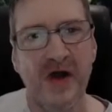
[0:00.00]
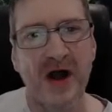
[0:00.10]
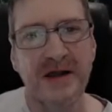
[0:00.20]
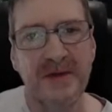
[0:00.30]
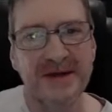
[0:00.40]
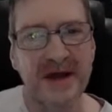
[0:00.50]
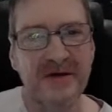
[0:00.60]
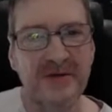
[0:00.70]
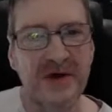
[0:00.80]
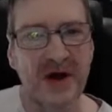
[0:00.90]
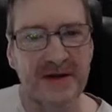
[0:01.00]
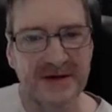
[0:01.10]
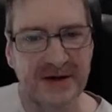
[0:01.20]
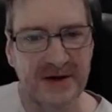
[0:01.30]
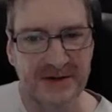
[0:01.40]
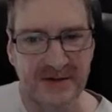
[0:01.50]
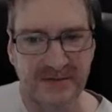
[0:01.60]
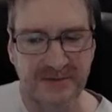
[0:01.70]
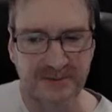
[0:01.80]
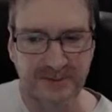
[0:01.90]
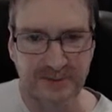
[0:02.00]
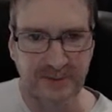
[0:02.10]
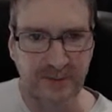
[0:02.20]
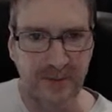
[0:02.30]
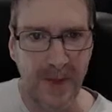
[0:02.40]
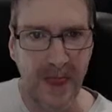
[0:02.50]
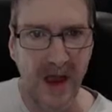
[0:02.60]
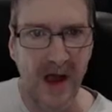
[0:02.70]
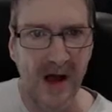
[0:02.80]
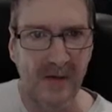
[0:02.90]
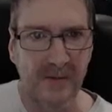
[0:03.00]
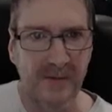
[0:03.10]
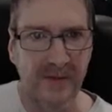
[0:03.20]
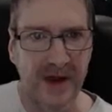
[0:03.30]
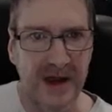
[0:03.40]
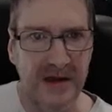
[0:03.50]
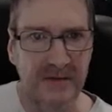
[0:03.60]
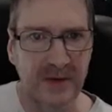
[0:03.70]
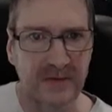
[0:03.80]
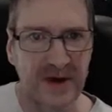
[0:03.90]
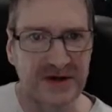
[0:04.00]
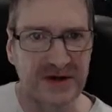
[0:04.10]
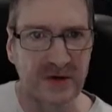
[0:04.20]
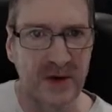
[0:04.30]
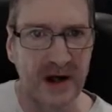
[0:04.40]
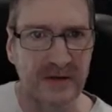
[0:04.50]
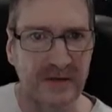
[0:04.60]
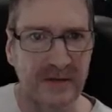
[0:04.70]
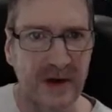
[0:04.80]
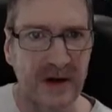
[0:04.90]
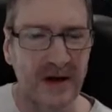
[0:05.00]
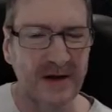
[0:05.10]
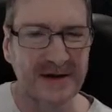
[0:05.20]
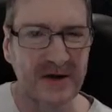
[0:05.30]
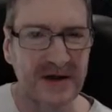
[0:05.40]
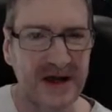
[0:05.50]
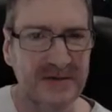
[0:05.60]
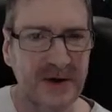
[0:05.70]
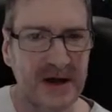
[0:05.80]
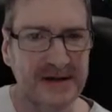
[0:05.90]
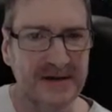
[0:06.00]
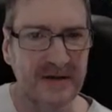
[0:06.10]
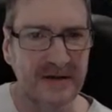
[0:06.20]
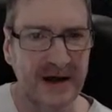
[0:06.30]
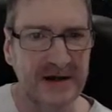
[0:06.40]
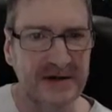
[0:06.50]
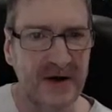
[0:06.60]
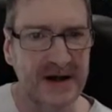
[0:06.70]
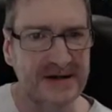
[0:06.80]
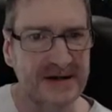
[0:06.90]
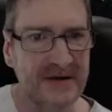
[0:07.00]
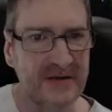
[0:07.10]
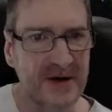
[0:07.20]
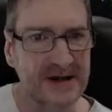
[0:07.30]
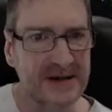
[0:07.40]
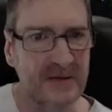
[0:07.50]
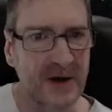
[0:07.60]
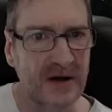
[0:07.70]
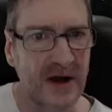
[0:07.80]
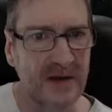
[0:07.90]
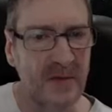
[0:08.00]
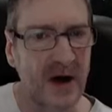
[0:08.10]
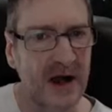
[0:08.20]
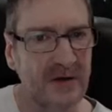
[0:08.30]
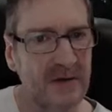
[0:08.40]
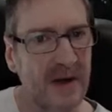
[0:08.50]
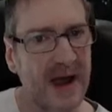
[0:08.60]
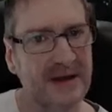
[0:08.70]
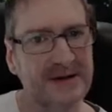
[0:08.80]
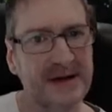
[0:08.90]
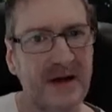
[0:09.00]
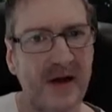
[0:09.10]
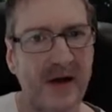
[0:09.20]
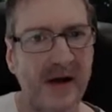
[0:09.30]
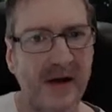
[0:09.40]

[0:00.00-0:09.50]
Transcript: ninety percent of you guys and girls. Um, the Professional one, sorry, the Enterprise, that integrates into three D software like Maya and Max.